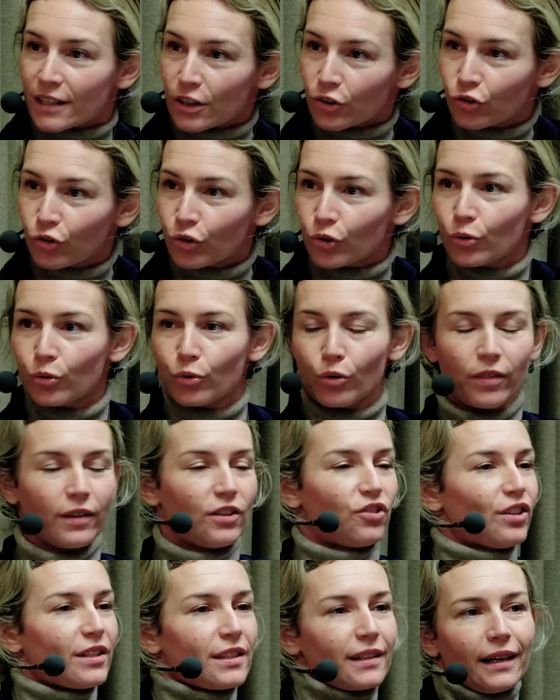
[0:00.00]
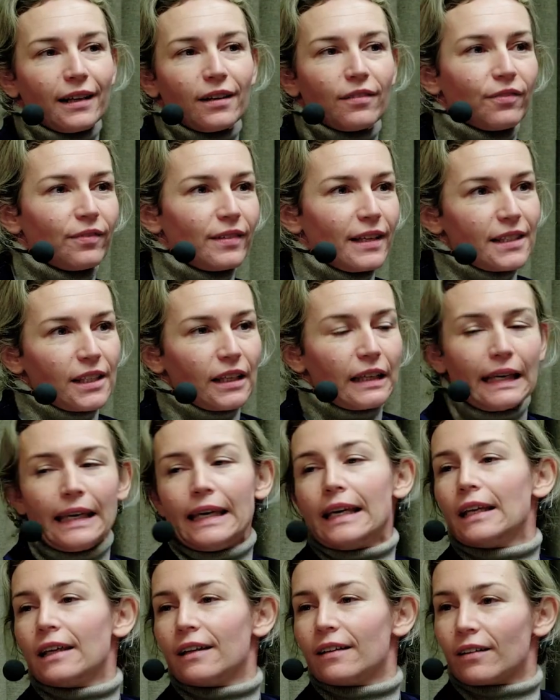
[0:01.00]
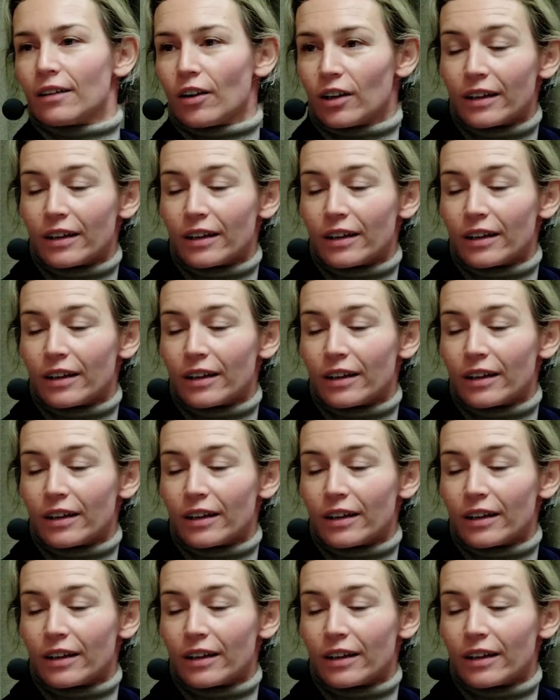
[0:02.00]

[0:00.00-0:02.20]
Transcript: issue, they're just kind of, it's a key,